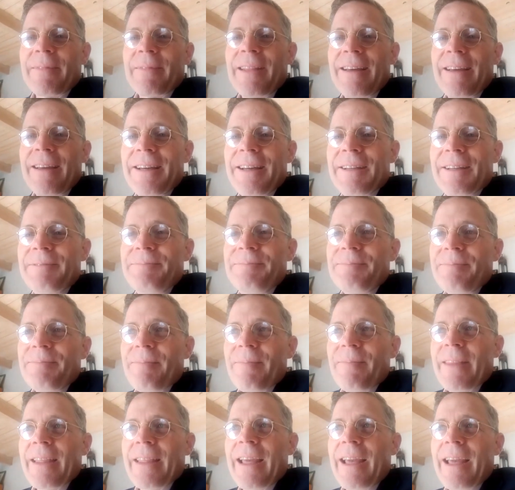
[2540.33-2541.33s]
Uh,
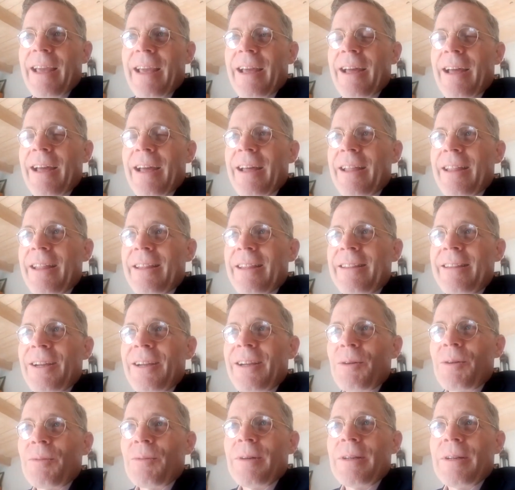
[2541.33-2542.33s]
And
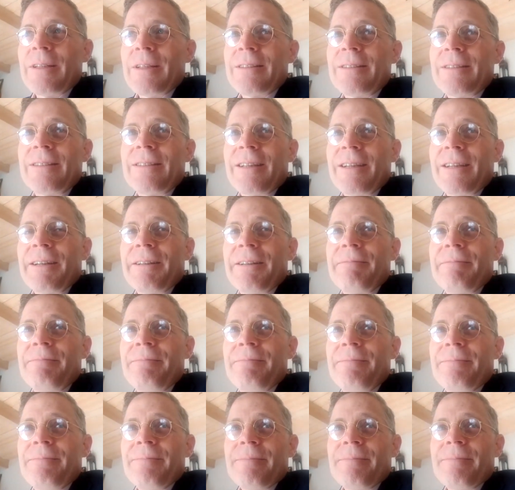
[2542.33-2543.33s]
there was,
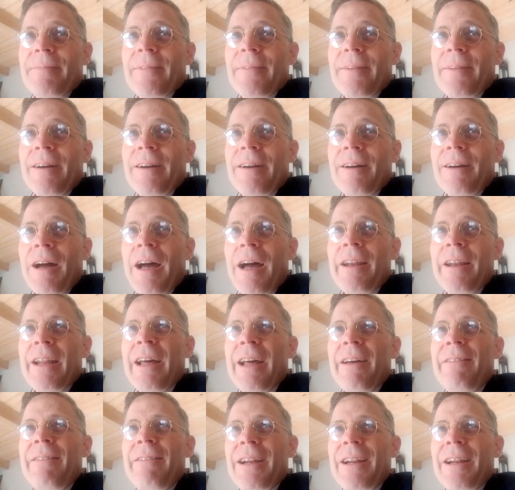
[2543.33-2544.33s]
um, uh, and
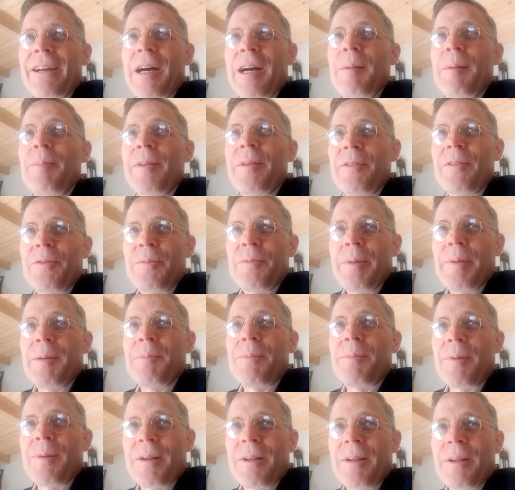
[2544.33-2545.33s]
I've had a couple of
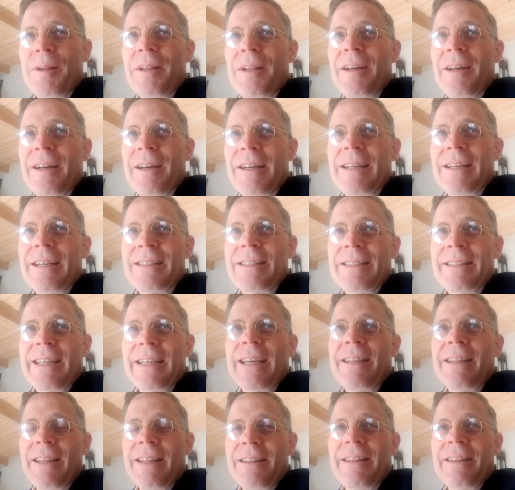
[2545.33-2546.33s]
people uh,
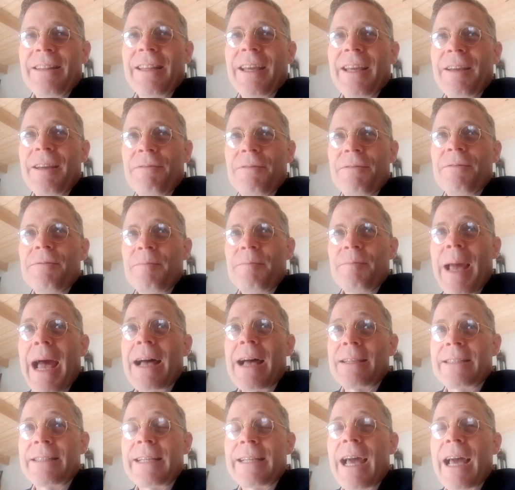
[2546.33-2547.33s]
say that they've
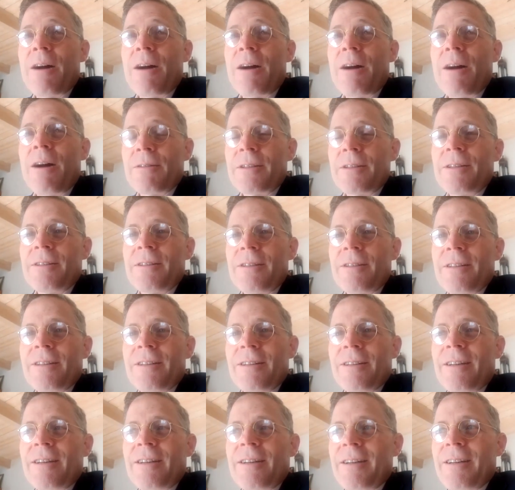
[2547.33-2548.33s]
passed out,
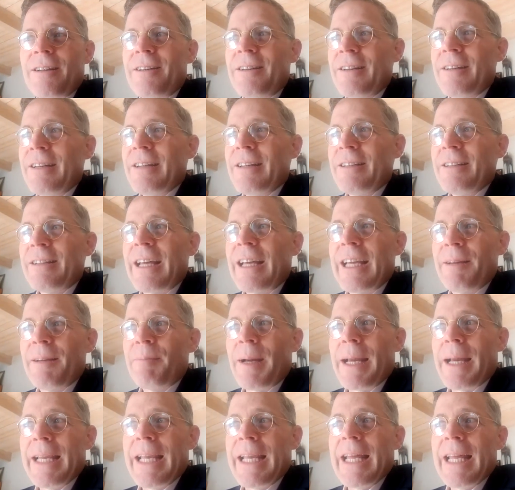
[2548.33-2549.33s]
uh, like
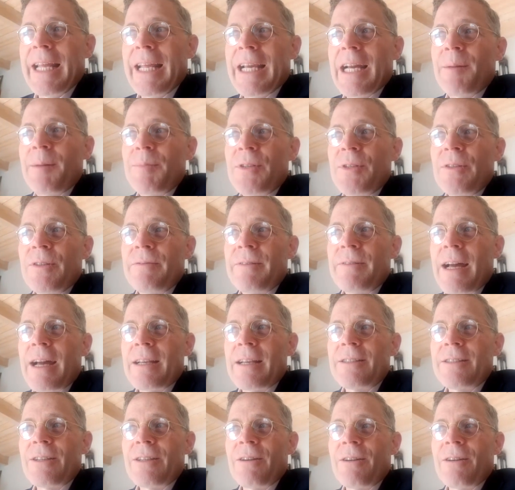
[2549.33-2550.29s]
by getting up too fast.